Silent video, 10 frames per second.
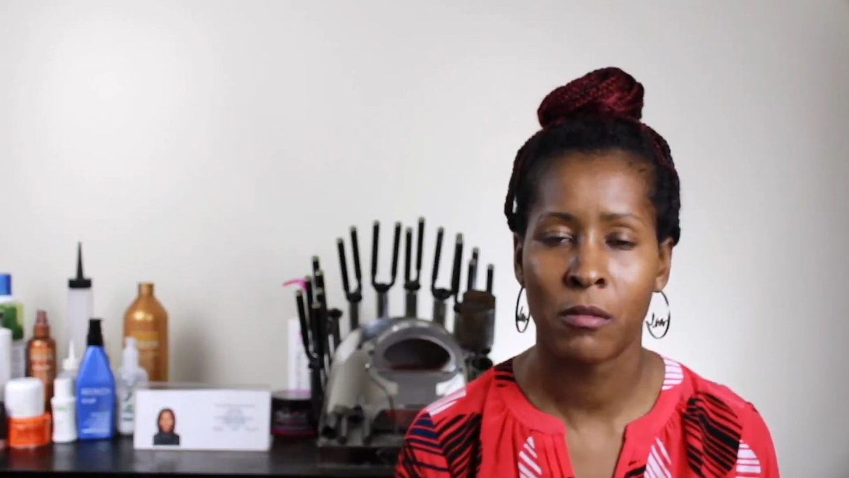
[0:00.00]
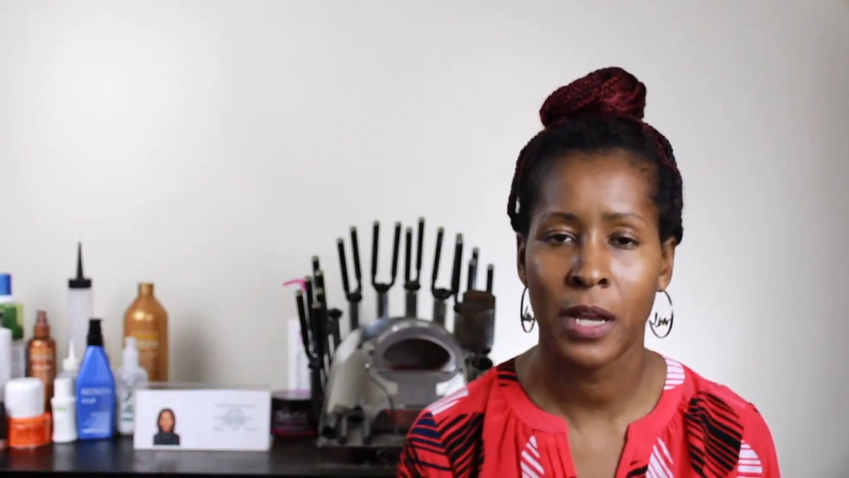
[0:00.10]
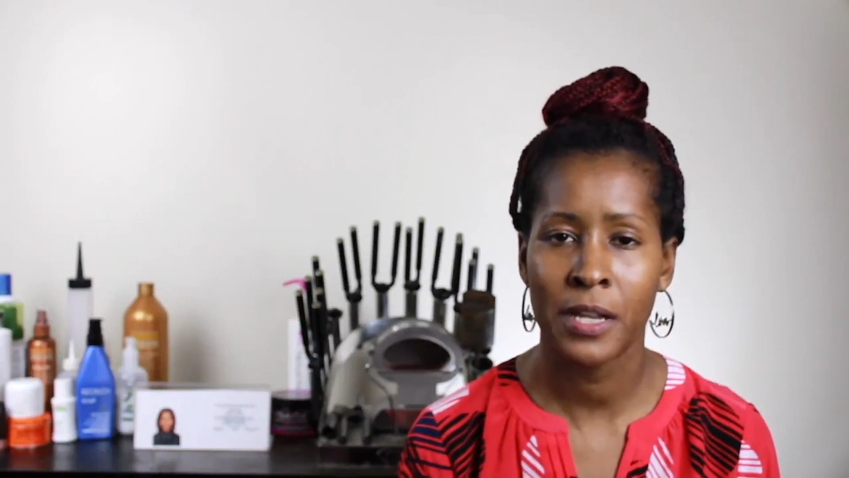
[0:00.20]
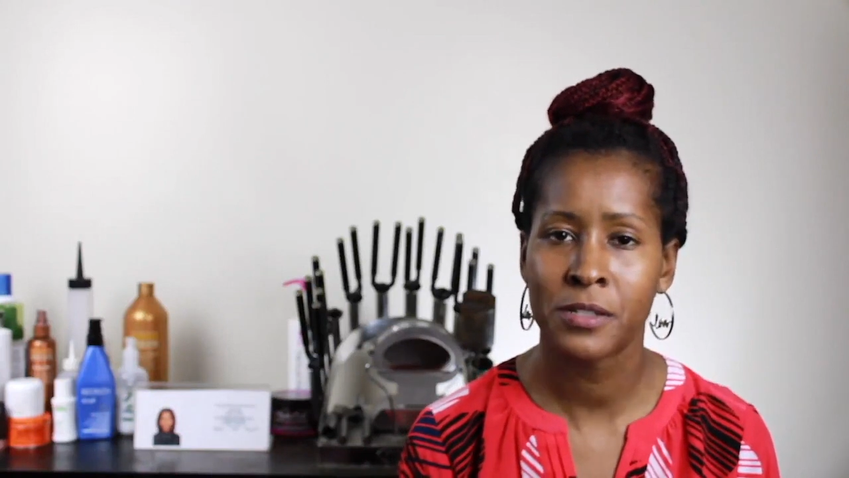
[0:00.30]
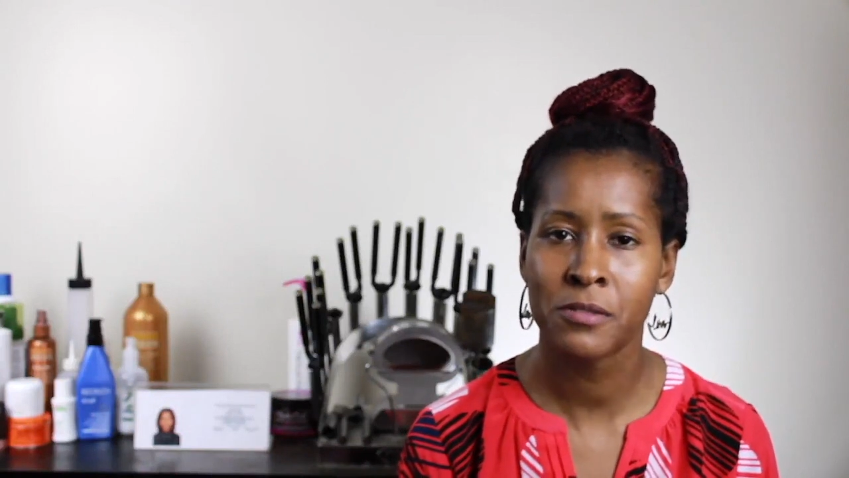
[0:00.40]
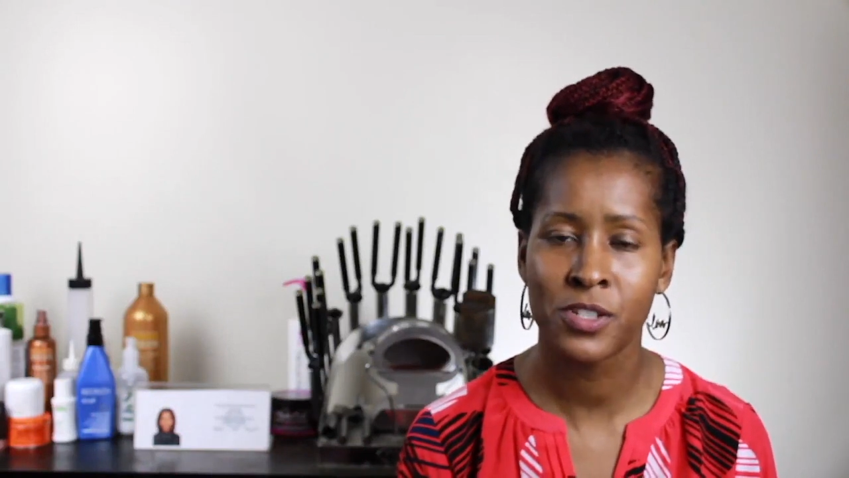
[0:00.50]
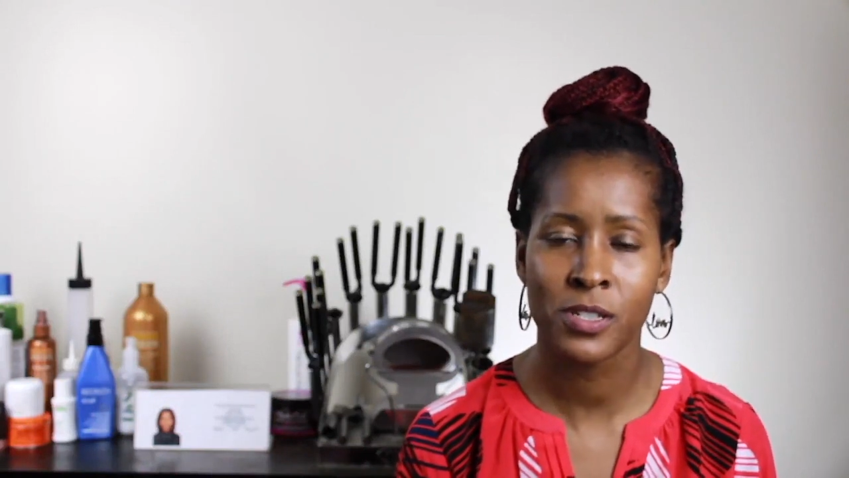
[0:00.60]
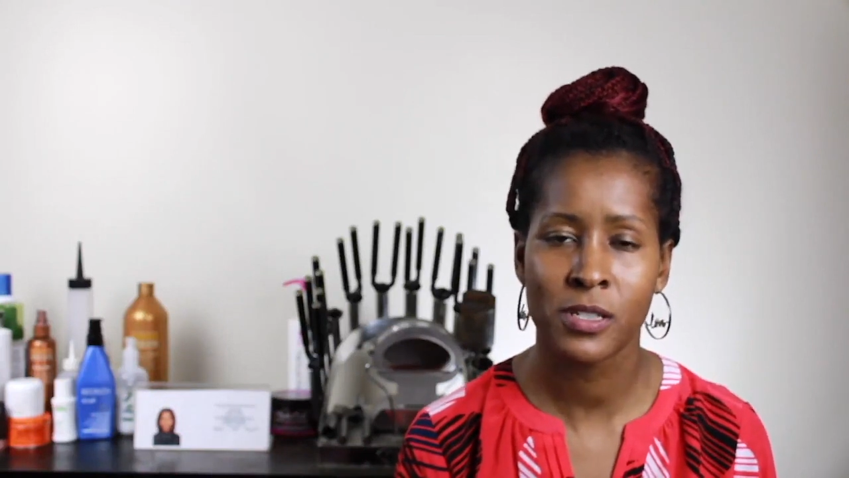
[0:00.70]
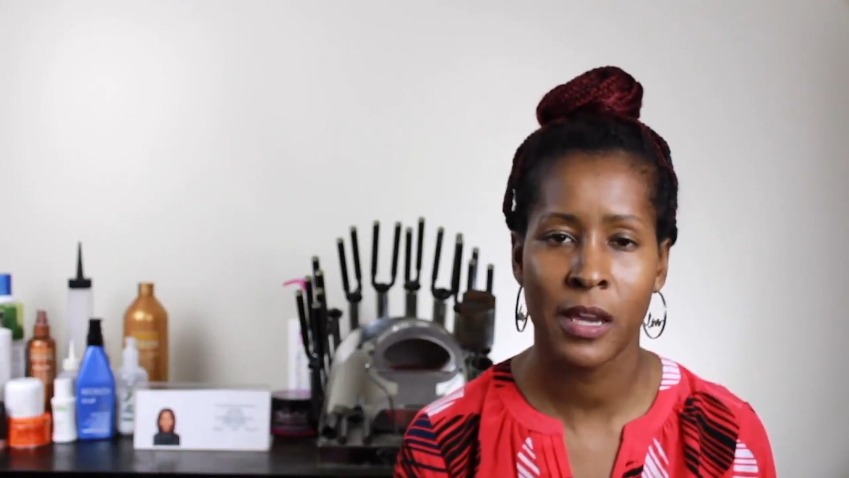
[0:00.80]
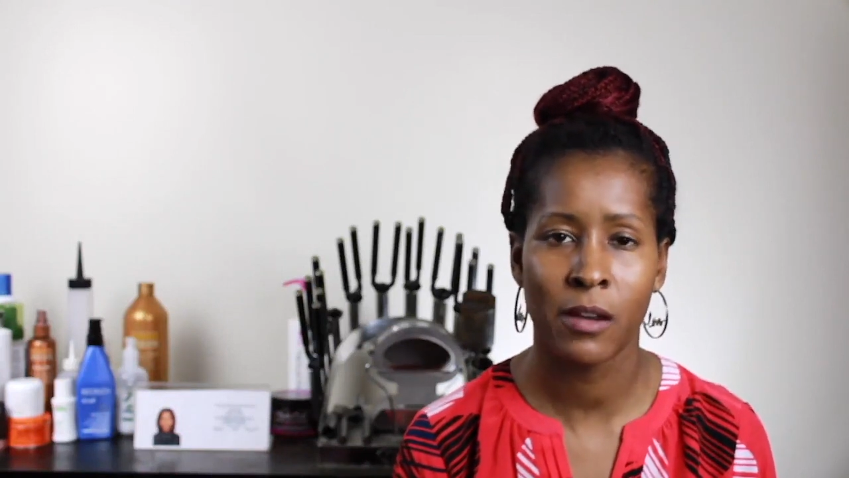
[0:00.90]
What I do is
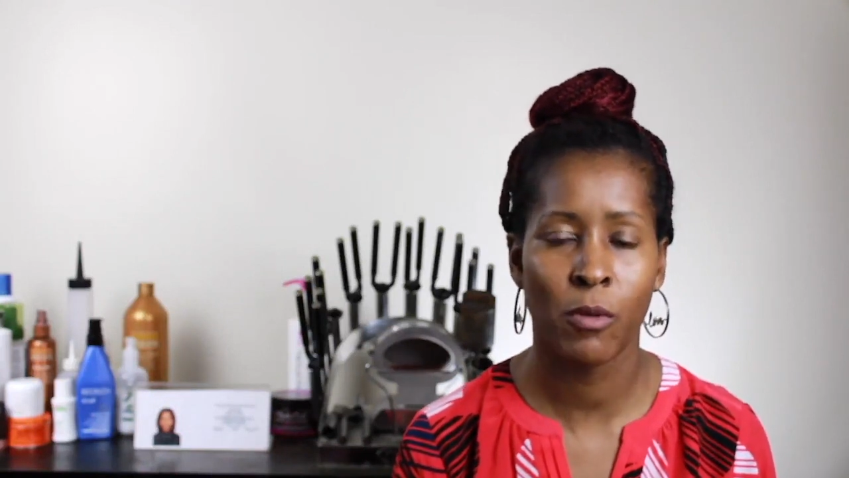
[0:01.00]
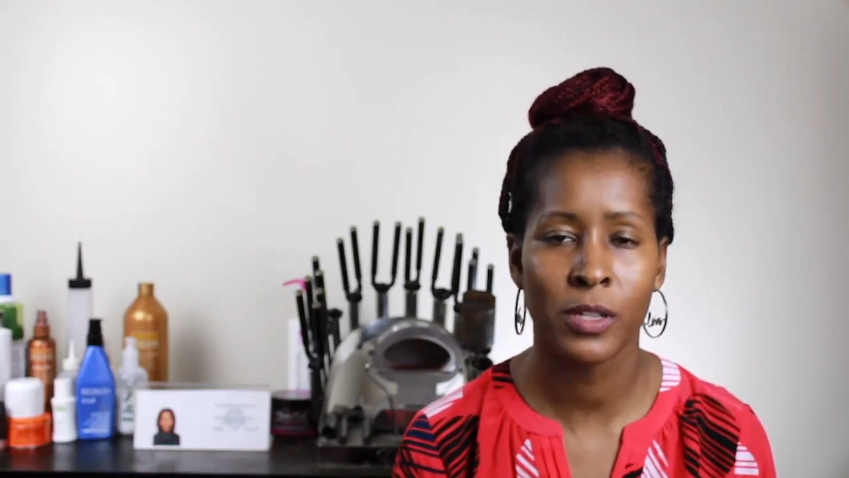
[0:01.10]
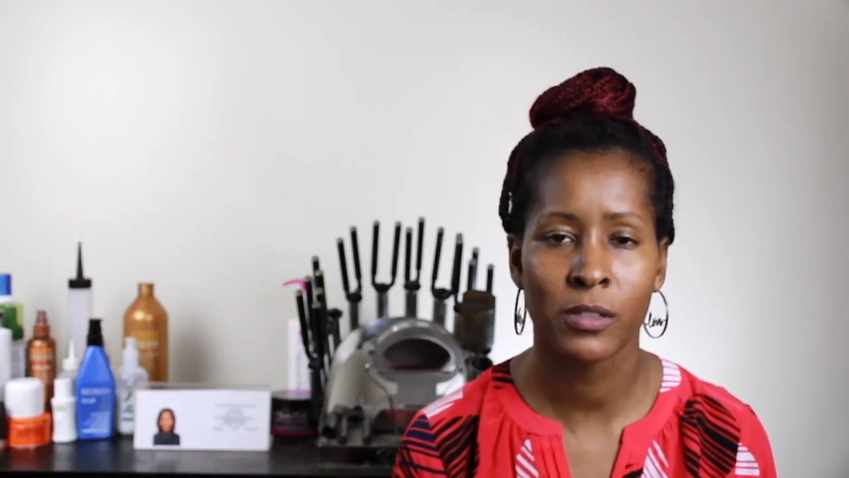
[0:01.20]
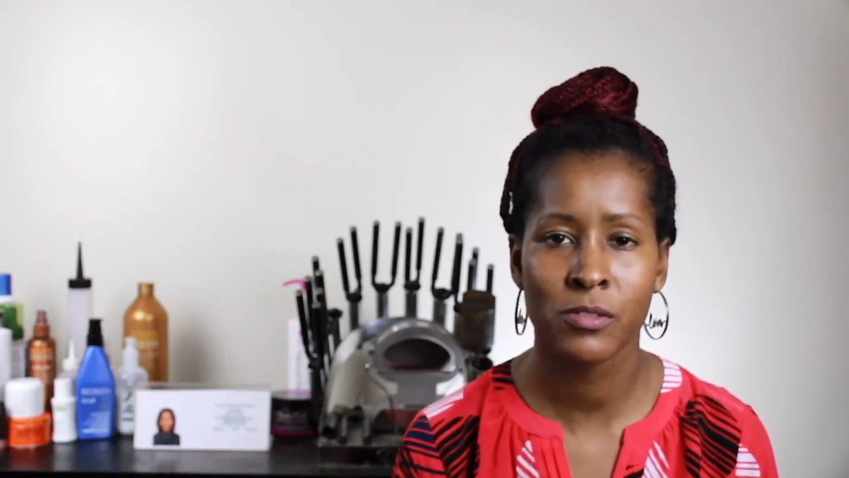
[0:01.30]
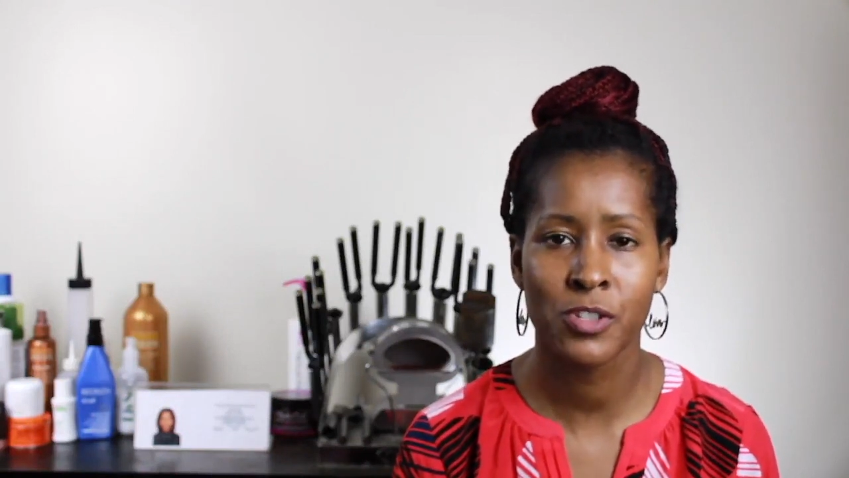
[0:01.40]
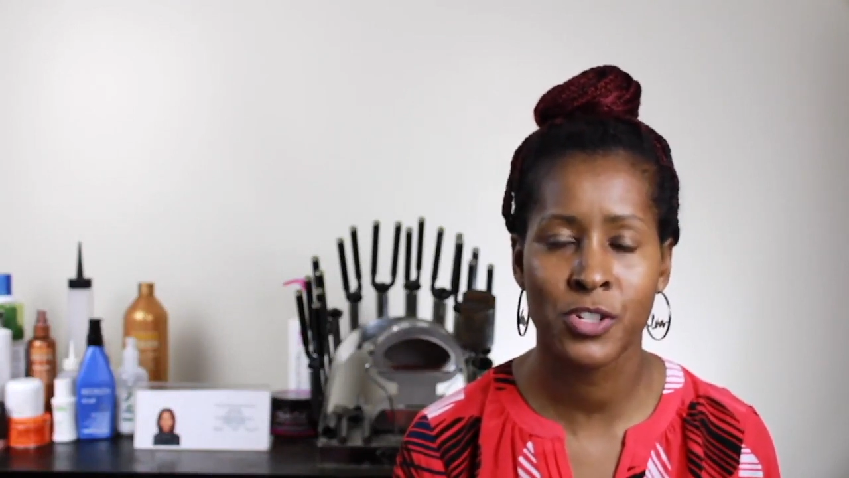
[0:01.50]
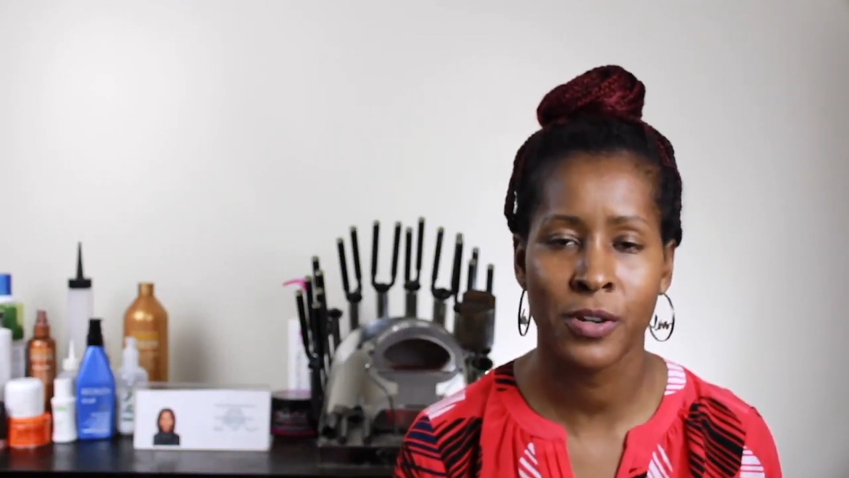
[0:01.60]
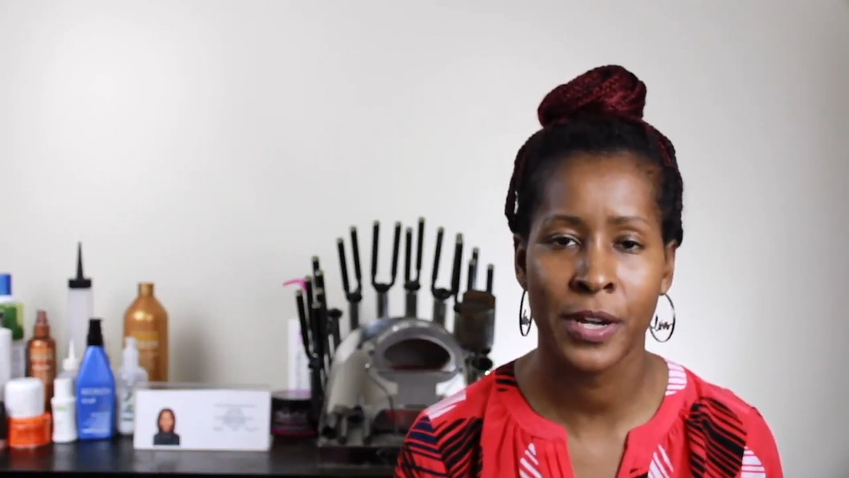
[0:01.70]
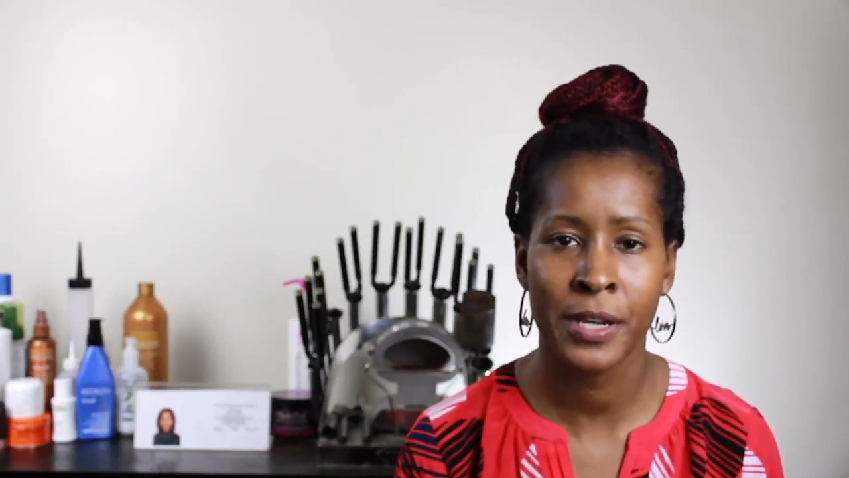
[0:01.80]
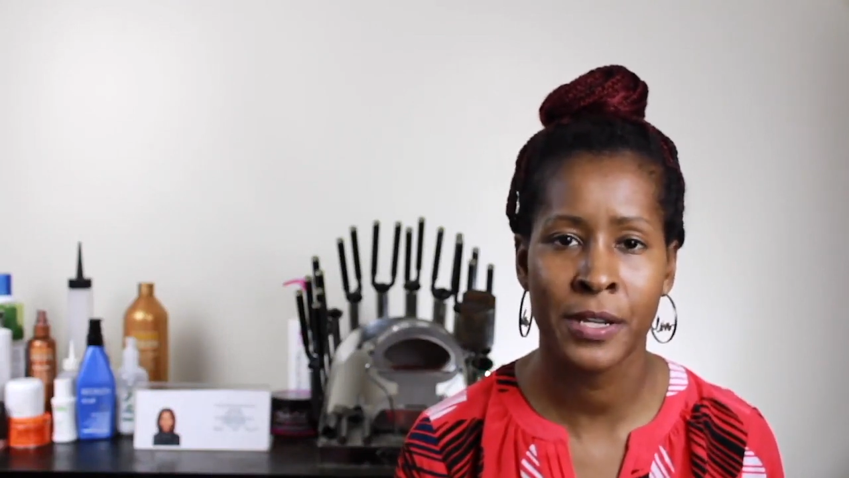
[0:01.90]
just take one little
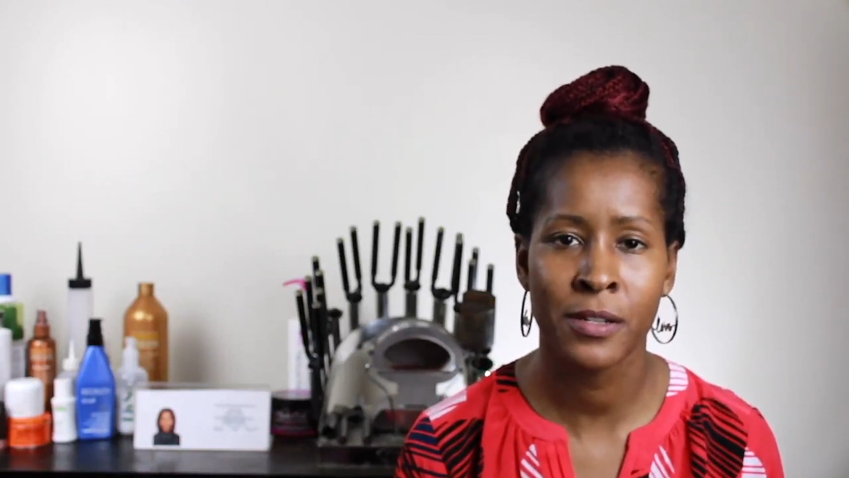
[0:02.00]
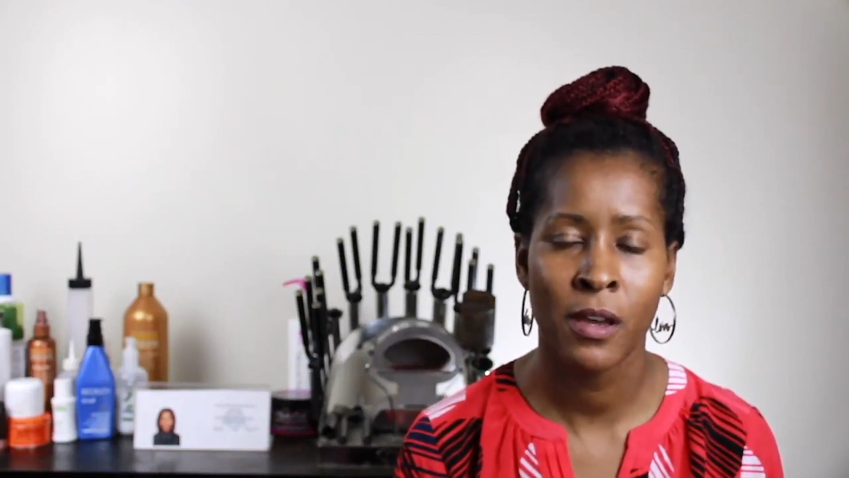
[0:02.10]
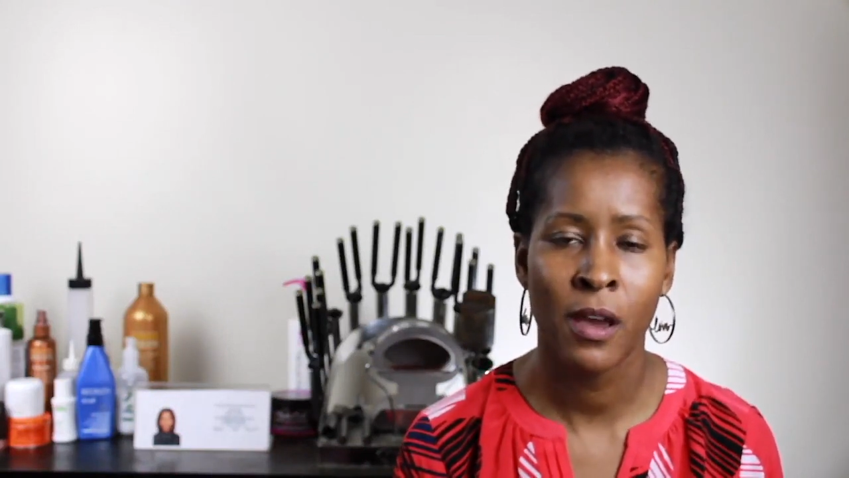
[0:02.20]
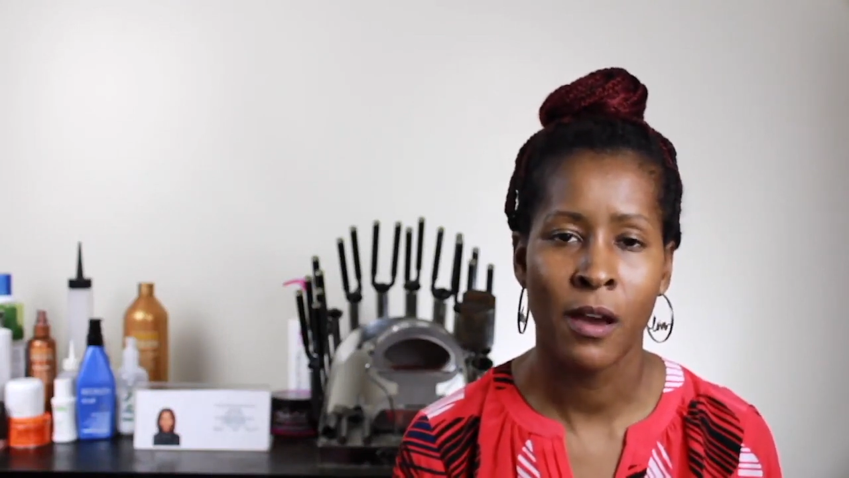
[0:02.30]
strand